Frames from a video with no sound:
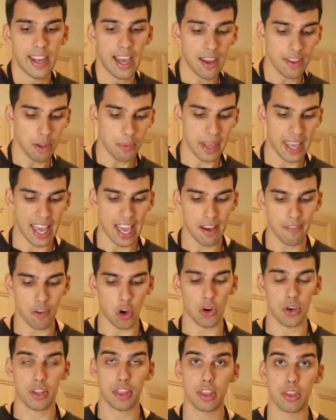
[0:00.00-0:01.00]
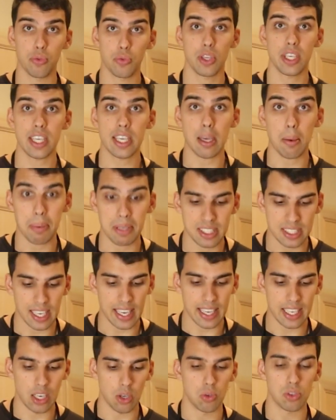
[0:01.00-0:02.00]
Now that we have our 3
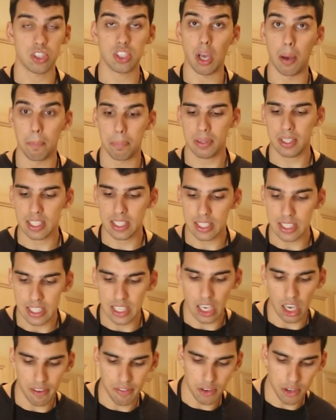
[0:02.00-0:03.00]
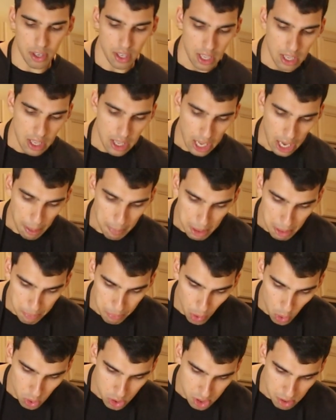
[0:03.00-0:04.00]
potatoes completely covered, I'm gonna
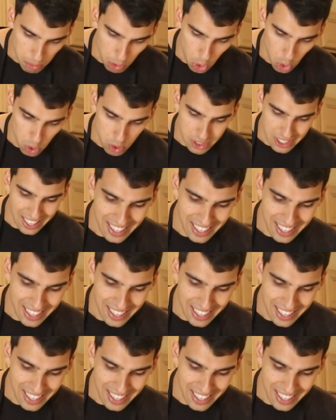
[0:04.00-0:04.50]
poke some holes